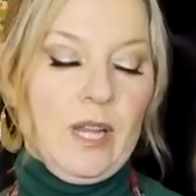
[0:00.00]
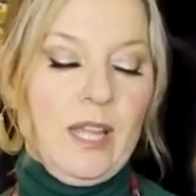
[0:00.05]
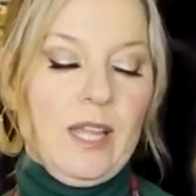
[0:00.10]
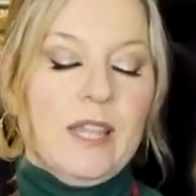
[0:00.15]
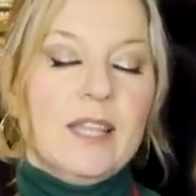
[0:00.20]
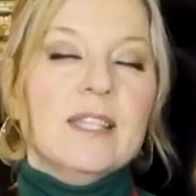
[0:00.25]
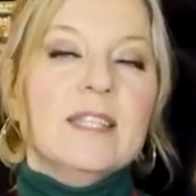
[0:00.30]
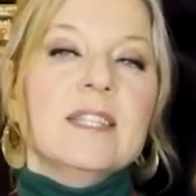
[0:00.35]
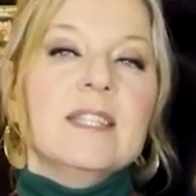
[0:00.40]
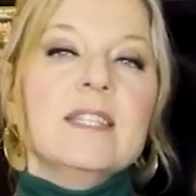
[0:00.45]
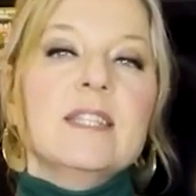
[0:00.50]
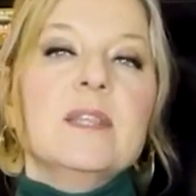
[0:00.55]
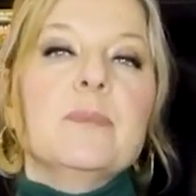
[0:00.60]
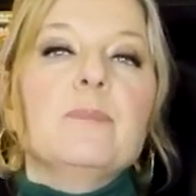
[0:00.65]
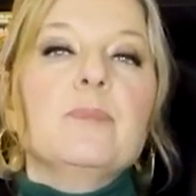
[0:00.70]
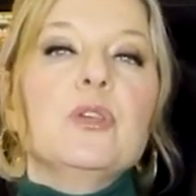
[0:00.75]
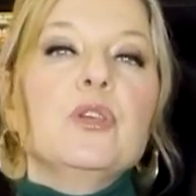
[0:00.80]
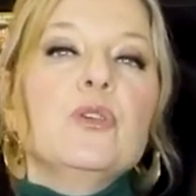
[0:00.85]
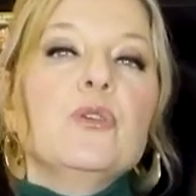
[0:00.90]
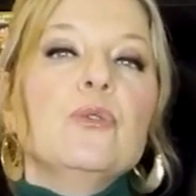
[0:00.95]
And this is the
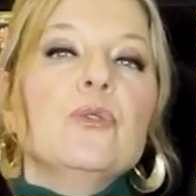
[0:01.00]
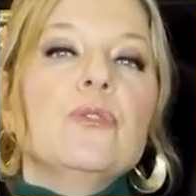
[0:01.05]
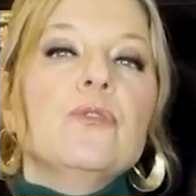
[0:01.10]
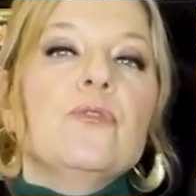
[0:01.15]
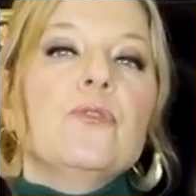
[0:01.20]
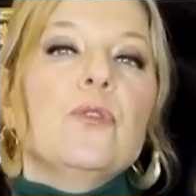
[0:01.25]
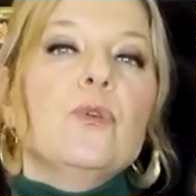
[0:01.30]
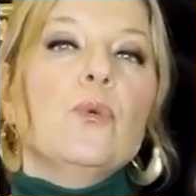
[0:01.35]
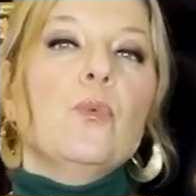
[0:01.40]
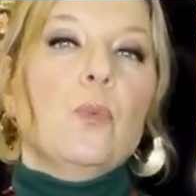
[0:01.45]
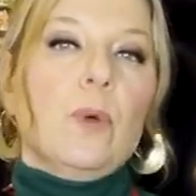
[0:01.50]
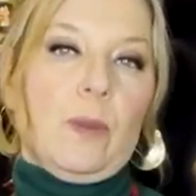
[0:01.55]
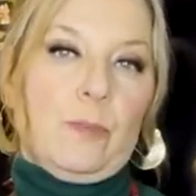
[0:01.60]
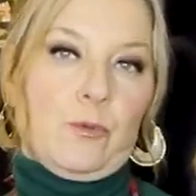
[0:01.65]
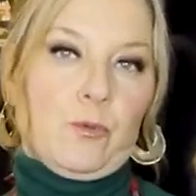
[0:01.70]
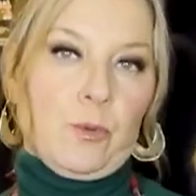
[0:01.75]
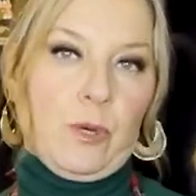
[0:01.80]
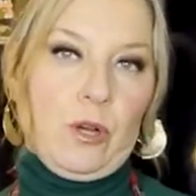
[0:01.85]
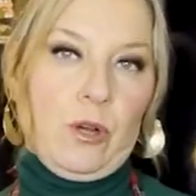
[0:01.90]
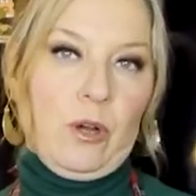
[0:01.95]
beautiful
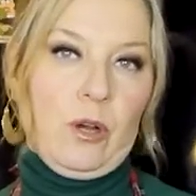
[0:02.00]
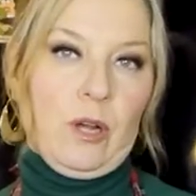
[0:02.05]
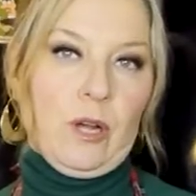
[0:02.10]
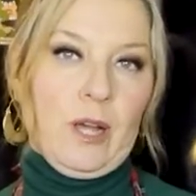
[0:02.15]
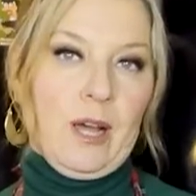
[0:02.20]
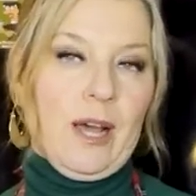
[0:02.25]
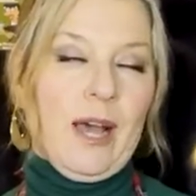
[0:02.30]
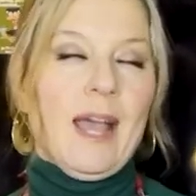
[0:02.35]
whipped ricotta.